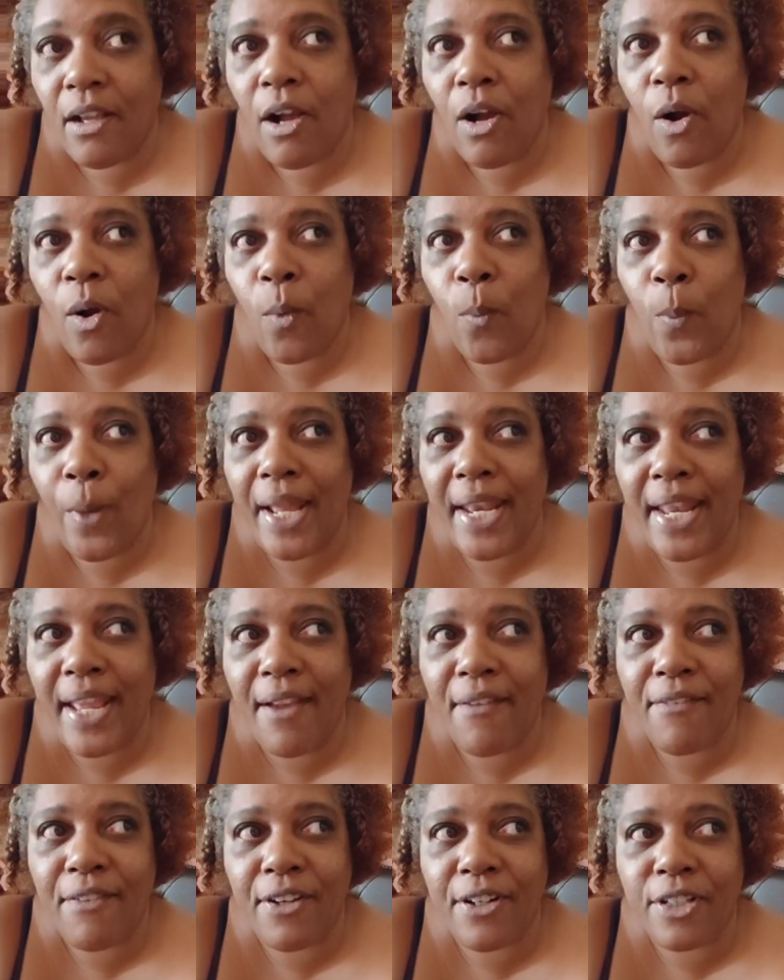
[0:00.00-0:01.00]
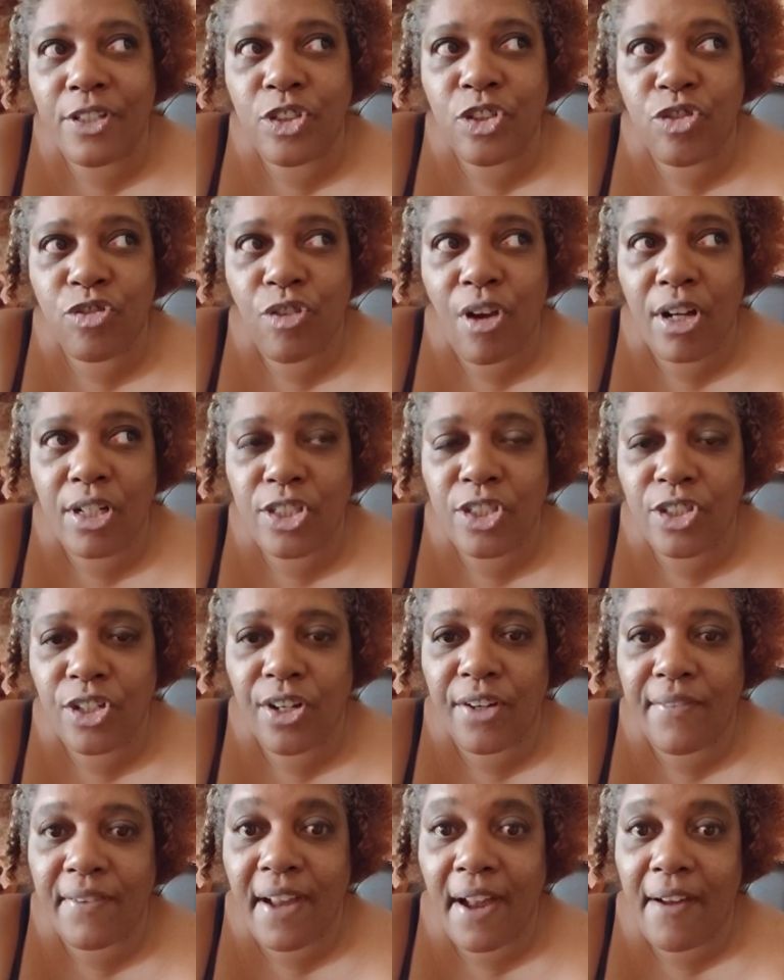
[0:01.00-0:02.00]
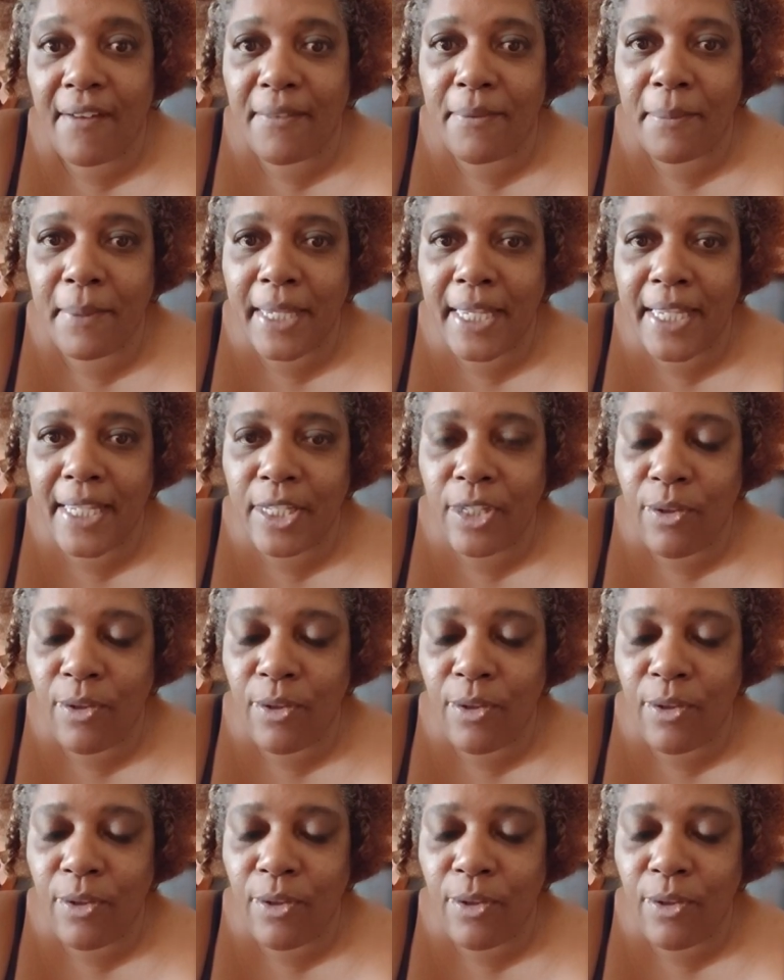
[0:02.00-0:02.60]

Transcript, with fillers: or whatever structure of government